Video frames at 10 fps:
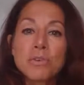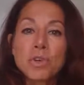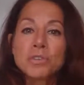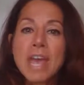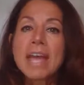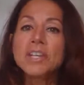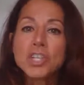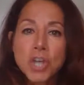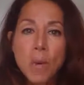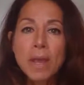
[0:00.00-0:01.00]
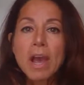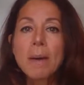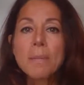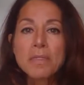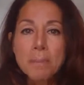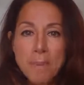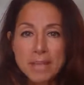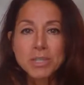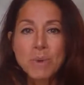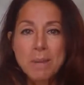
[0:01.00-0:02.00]
through your day and showing up the
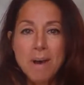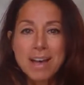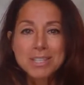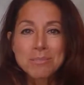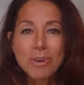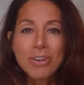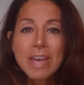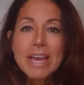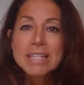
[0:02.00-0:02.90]
best way possible.